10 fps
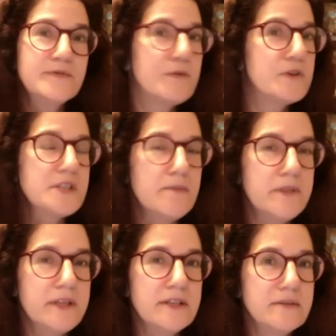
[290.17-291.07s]
for
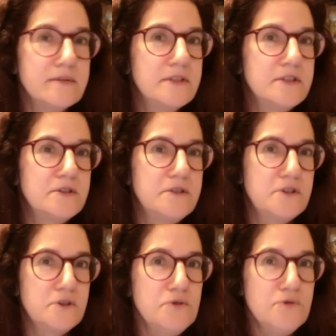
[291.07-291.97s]
something to
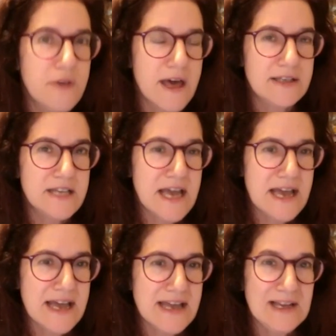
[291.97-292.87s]
do that
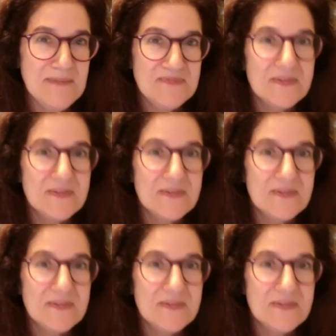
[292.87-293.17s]
day.